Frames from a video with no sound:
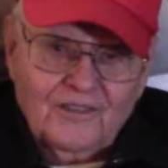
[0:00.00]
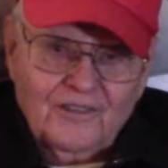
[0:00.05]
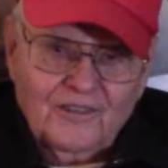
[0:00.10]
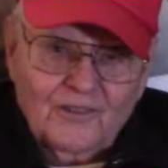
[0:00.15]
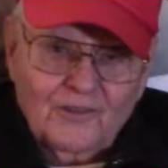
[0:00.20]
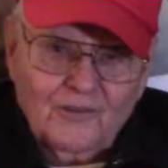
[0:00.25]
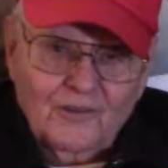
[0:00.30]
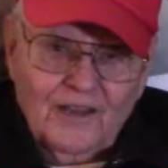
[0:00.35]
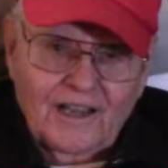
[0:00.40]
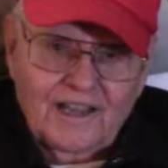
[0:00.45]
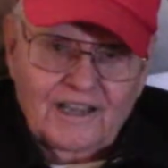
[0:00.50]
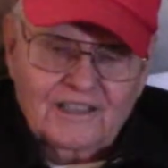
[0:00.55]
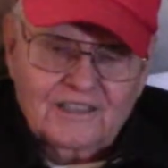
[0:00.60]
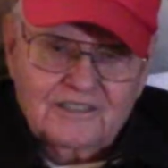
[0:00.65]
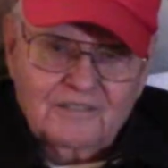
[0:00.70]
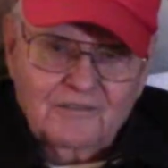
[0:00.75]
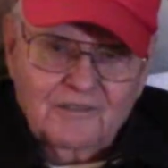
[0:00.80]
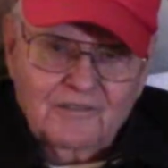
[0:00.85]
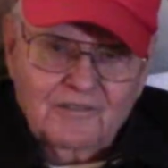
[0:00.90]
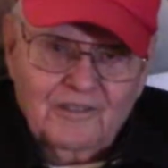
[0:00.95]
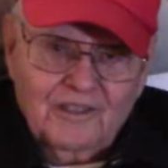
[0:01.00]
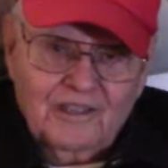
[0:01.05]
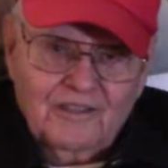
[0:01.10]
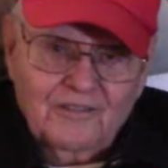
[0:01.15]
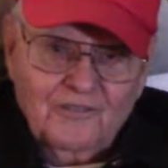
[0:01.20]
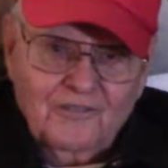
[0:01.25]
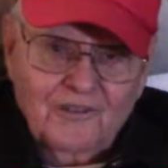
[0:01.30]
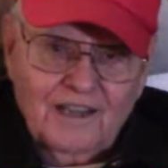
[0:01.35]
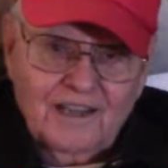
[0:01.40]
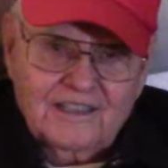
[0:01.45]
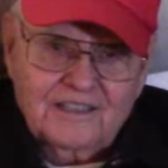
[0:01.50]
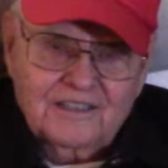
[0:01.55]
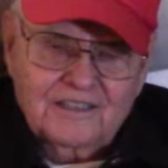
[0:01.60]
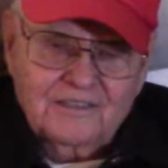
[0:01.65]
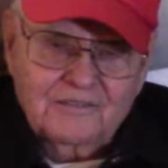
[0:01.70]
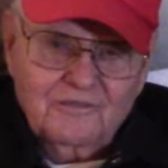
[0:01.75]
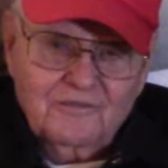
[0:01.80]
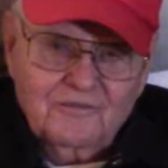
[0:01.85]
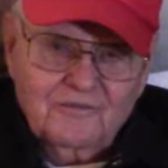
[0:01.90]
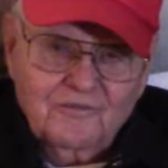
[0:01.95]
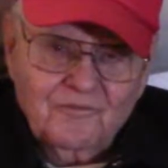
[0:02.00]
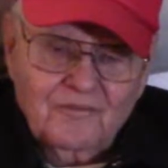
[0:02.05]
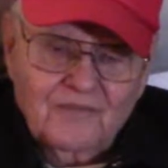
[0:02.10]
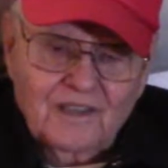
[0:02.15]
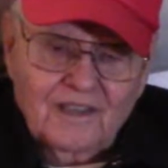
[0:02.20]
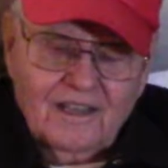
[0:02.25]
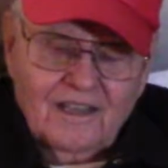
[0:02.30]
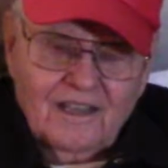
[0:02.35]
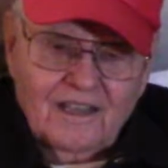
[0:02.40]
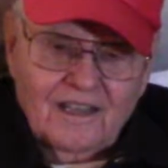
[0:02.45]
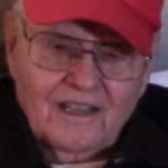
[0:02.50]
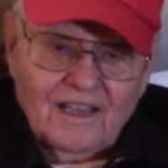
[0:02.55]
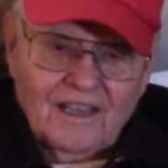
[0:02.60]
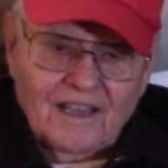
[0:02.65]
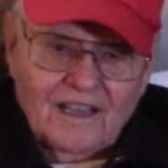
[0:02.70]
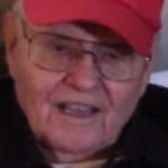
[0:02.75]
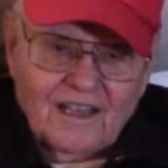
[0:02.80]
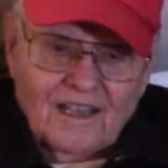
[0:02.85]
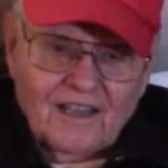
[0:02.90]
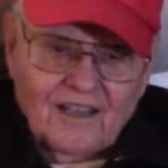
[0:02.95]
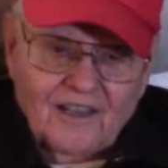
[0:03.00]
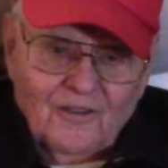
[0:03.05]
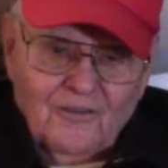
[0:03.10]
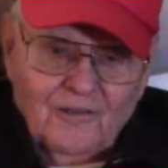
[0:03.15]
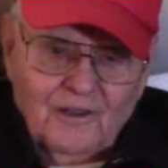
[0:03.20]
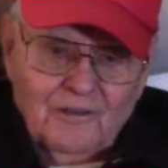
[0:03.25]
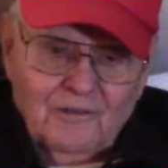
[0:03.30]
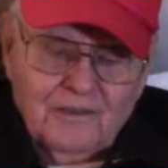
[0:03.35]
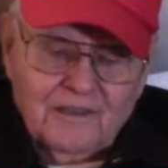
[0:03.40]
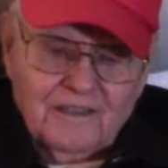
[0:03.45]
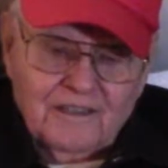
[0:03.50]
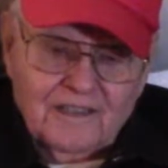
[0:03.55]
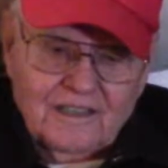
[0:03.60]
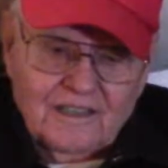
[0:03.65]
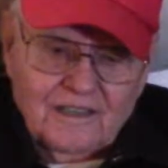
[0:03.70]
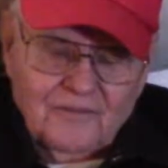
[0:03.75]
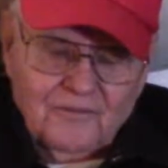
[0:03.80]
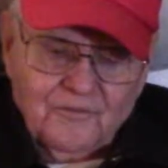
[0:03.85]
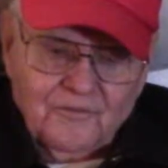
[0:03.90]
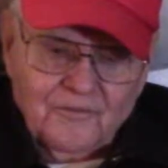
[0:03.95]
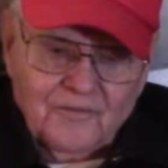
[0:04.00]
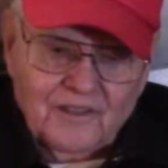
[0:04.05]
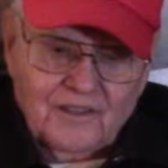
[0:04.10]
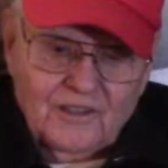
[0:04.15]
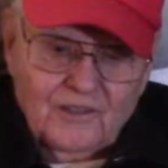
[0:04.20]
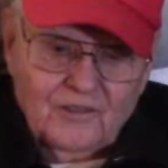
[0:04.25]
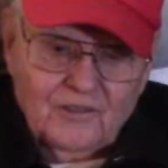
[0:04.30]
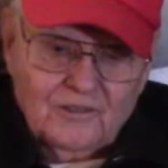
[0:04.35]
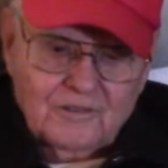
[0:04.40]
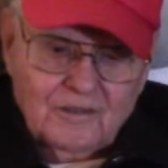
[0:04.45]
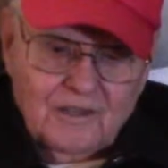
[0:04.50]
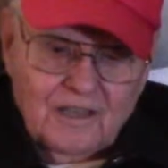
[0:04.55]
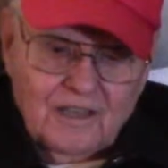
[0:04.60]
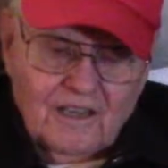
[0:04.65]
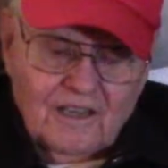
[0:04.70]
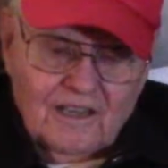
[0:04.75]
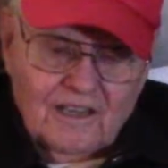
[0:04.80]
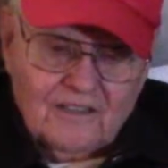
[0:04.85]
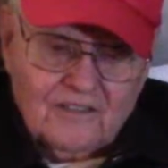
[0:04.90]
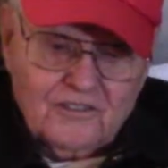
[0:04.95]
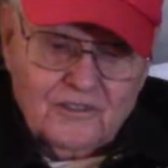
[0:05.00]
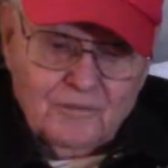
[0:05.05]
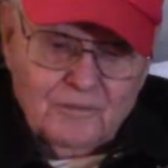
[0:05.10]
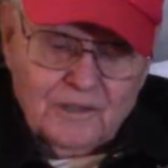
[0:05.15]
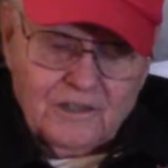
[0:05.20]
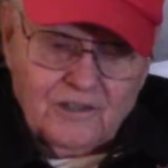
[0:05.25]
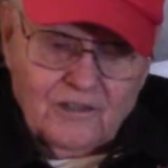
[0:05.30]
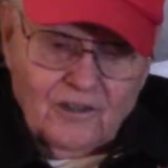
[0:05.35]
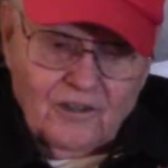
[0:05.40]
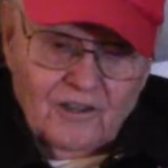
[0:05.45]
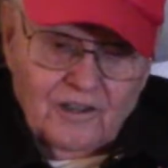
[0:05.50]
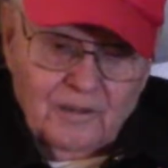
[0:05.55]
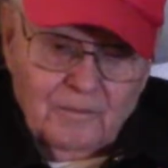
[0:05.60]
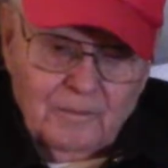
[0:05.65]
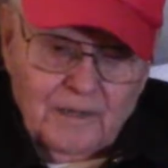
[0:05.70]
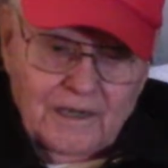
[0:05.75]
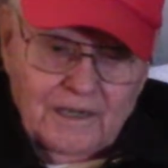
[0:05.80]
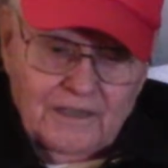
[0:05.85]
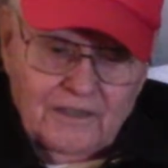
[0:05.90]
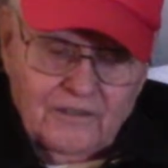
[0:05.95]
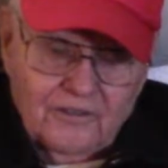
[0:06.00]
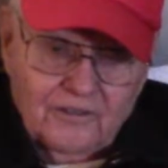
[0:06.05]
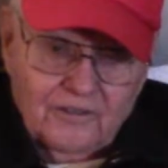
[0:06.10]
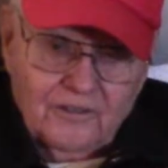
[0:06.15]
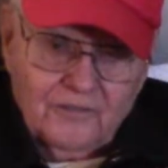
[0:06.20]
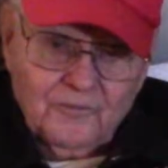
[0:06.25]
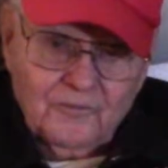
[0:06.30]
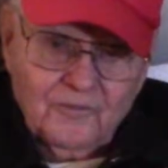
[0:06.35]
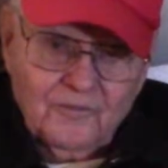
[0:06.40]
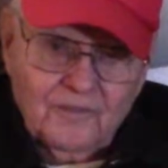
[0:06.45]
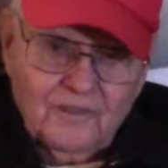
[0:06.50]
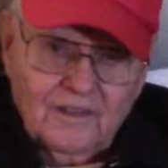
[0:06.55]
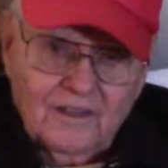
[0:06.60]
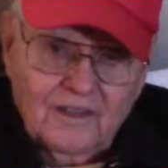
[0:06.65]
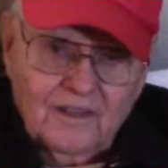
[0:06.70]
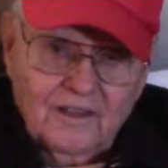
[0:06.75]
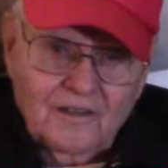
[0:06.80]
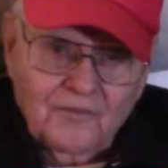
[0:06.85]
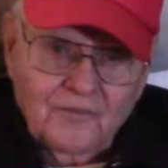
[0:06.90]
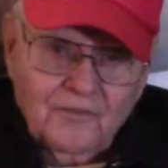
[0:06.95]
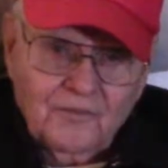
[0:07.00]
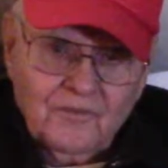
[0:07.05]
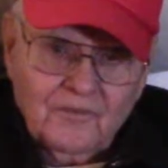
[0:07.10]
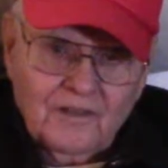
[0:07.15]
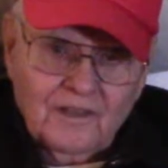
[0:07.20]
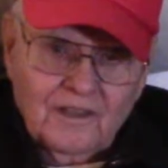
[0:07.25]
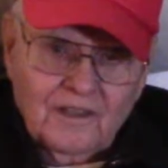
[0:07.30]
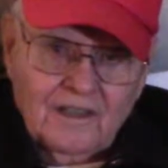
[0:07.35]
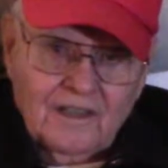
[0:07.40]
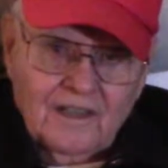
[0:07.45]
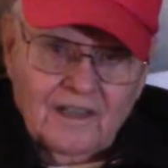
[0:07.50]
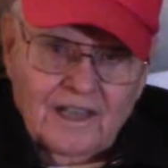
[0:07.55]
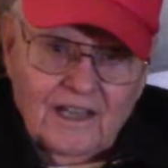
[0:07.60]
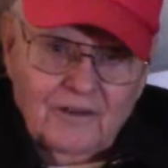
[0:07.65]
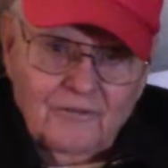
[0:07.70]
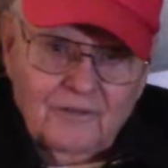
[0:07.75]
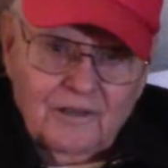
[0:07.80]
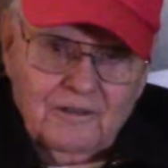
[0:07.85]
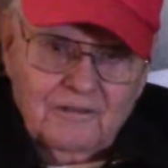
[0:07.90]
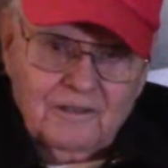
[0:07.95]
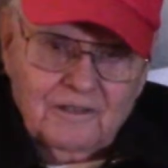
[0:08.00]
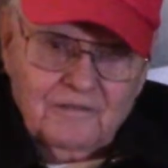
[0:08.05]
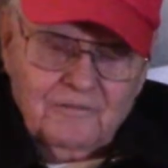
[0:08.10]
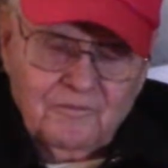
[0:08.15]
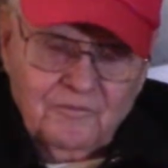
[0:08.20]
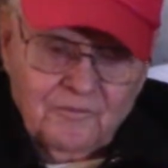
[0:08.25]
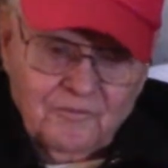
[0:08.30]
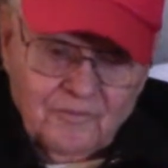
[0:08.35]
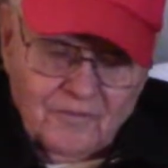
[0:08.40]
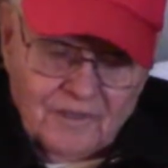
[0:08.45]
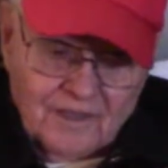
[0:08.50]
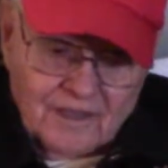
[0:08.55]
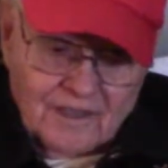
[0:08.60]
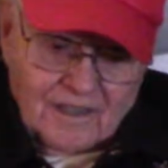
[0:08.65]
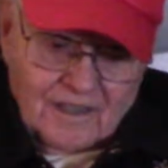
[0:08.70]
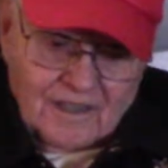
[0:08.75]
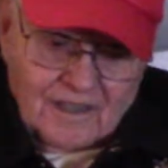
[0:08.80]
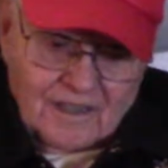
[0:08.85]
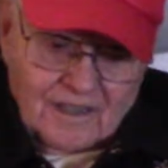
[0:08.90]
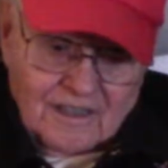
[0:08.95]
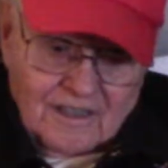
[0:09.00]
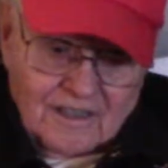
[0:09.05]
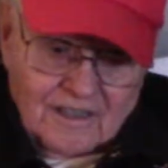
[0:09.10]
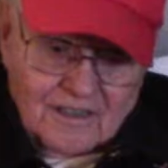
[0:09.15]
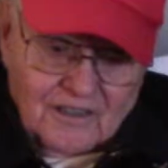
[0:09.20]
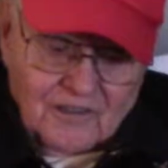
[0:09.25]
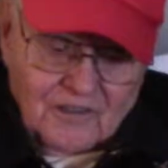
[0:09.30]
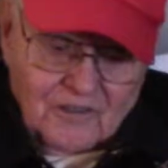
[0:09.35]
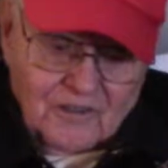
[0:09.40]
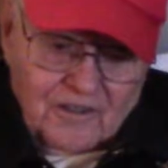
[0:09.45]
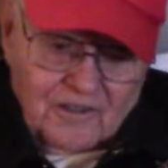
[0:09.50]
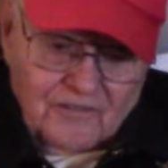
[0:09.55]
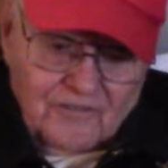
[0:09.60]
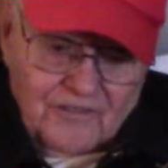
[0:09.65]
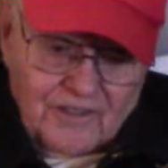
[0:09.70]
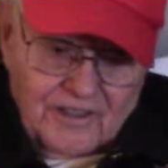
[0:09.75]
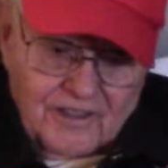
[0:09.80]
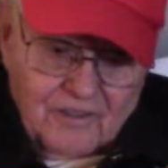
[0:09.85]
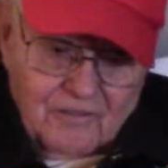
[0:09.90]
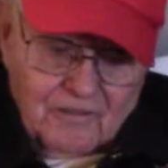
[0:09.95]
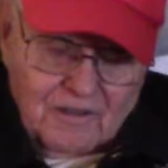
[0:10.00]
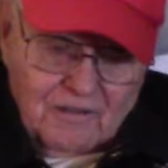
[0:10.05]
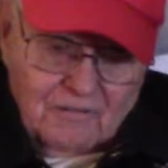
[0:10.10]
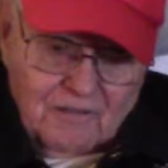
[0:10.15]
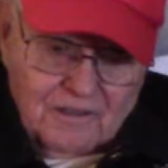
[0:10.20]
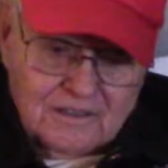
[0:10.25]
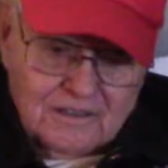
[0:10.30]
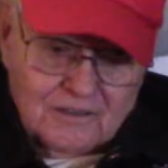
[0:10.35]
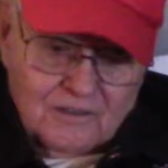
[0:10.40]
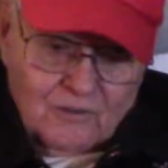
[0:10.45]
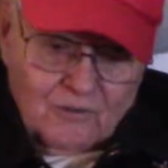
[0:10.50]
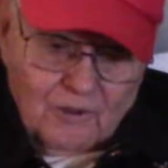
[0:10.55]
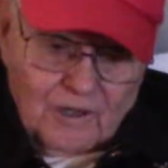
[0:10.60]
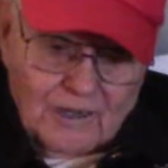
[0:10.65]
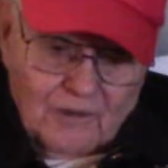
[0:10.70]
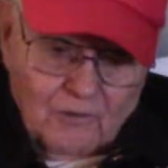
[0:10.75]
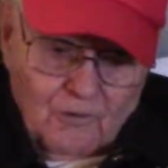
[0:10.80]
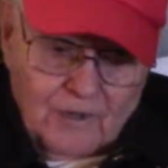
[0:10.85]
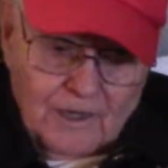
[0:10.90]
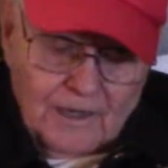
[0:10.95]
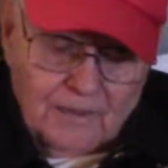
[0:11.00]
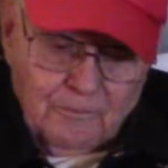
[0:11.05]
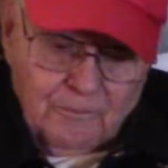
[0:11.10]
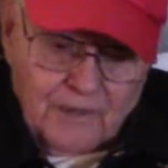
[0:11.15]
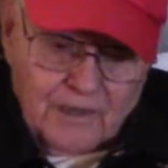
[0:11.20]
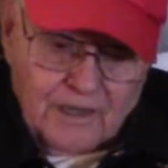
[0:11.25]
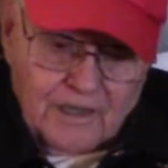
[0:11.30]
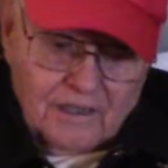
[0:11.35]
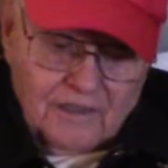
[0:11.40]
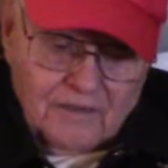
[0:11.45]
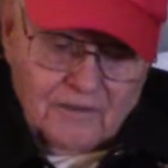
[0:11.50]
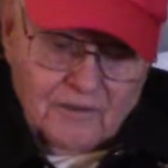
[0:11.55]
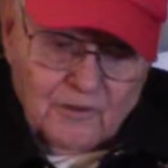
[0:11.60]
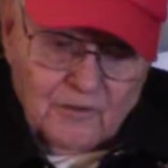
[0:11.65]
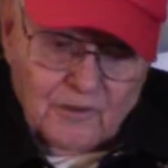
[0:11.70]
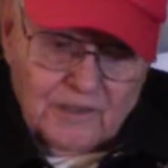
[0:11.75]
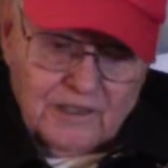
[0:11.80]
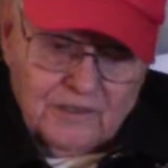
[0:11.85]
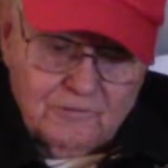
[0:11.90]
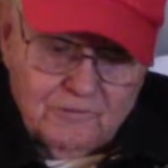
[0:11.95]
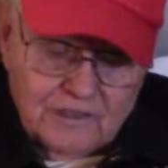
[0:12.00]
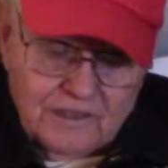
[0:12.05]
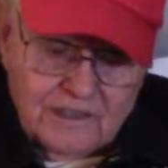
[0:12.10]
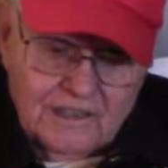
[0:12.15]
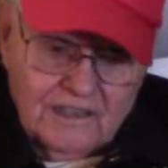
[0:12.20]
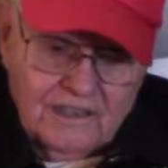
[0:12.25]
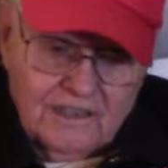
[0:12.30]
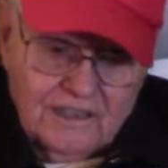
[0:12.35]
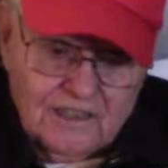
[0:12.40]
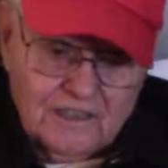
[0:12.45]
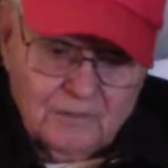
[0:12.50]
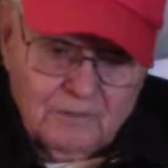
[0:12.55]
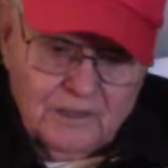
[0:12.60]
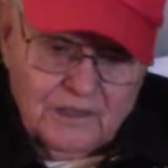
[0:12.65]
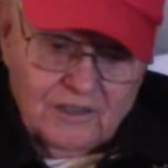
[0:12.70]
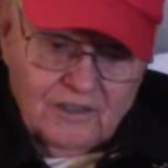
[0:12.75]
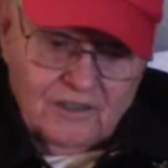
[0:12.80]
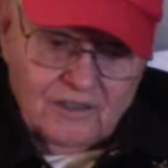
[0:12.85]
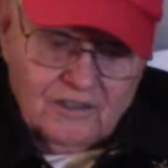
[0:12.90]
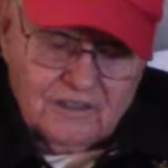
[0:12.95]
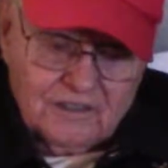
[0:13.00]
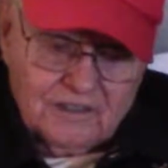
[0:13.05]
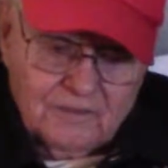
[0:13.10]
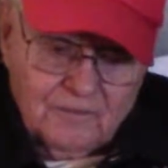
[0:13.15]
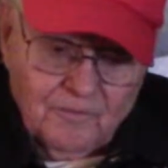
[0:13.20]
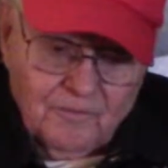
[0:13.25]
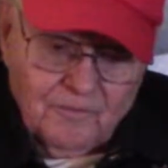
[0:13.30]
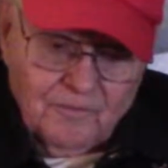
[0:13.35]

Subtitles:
thrash. And when you thrash, we would use an instrument called a binder. And we would go in a field when it wasn't quite ripe yet. And the reason we did this, because